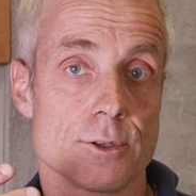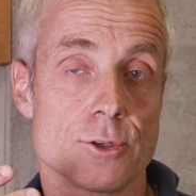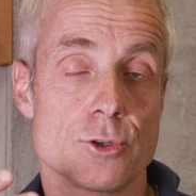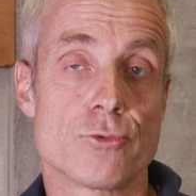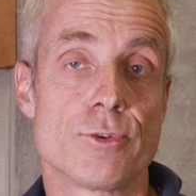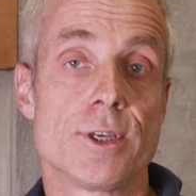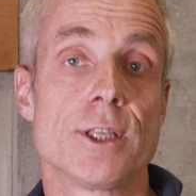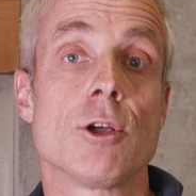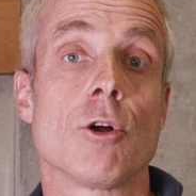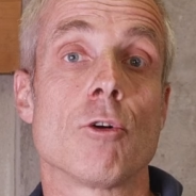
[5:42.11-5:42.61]

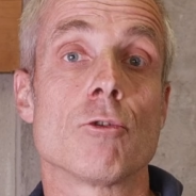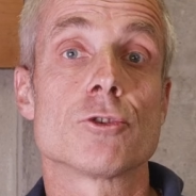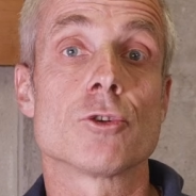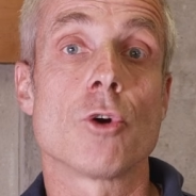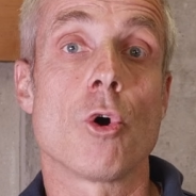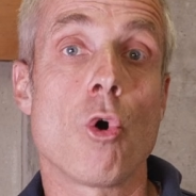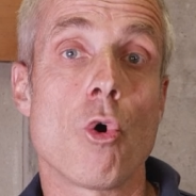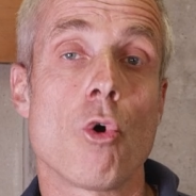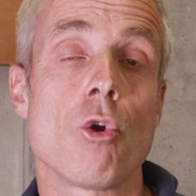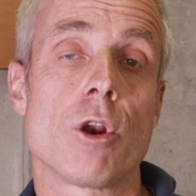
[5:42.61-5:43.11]
drill holes
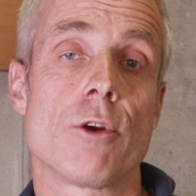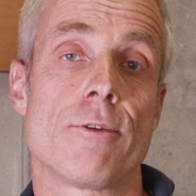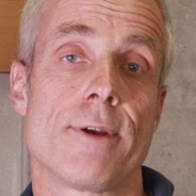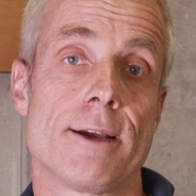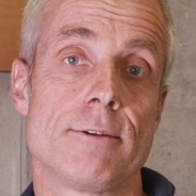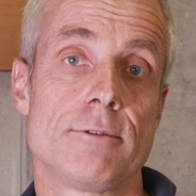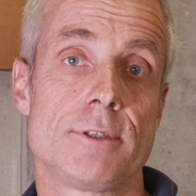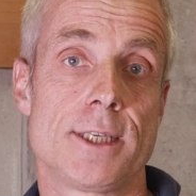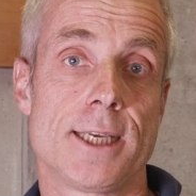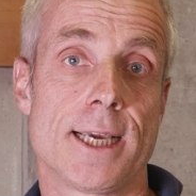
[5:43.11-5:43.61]
all
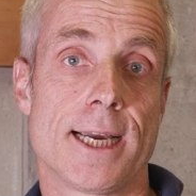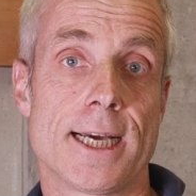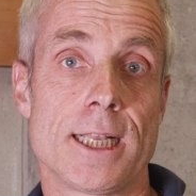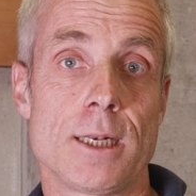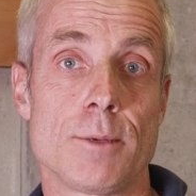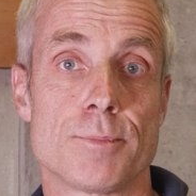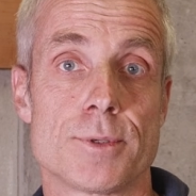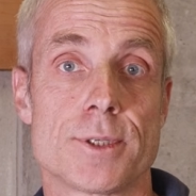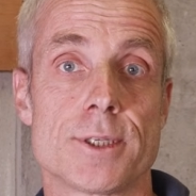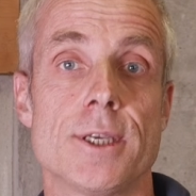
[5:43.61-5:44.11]
around the
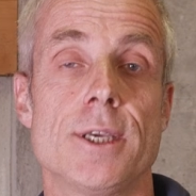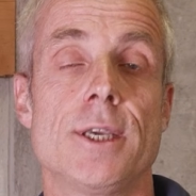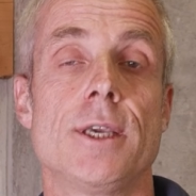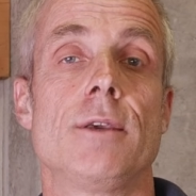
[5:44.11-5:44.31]
Alps,